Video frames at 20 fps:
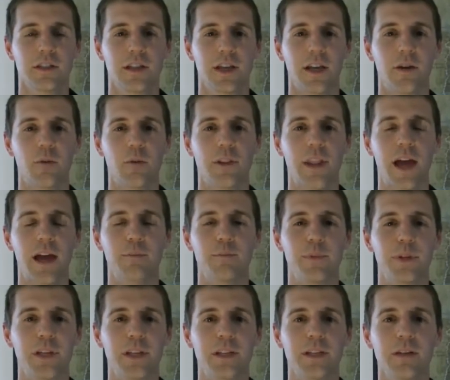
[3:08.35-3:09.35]
And when that
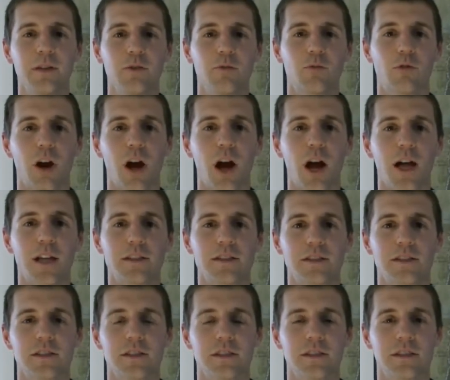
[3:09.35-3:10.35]
bean
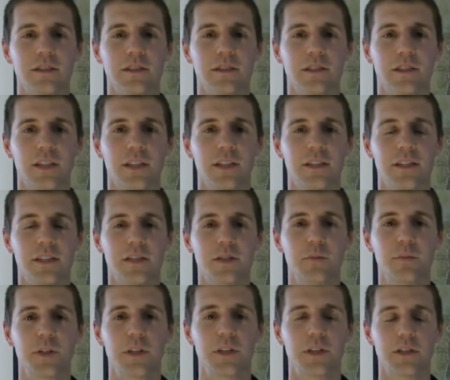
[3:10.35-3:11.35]
rots and
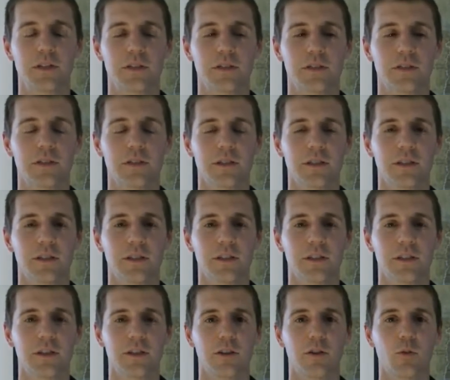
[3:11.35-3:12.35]
disappears,
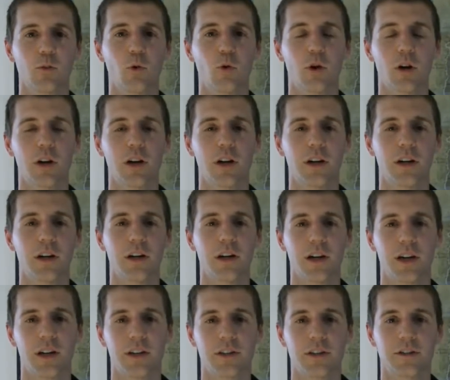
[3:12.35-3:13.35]
the wart
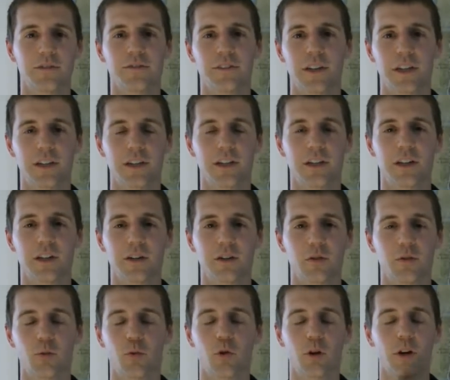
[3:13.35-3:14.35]
on your finger,
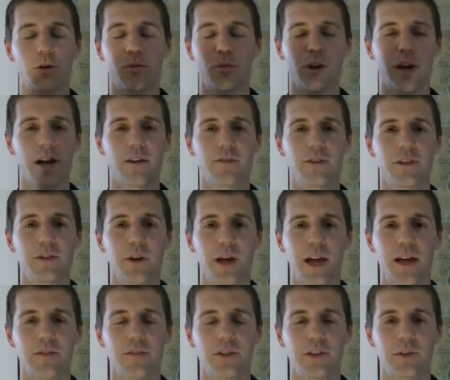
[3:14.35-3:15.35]
the wart wherever you
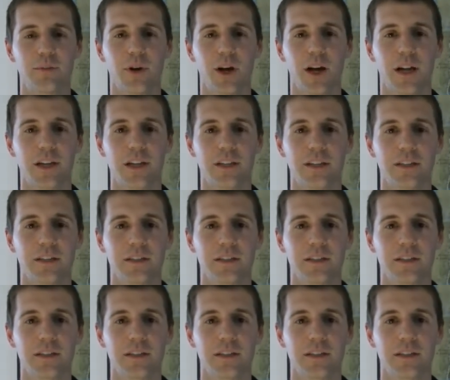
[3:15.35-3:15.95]
have on your body,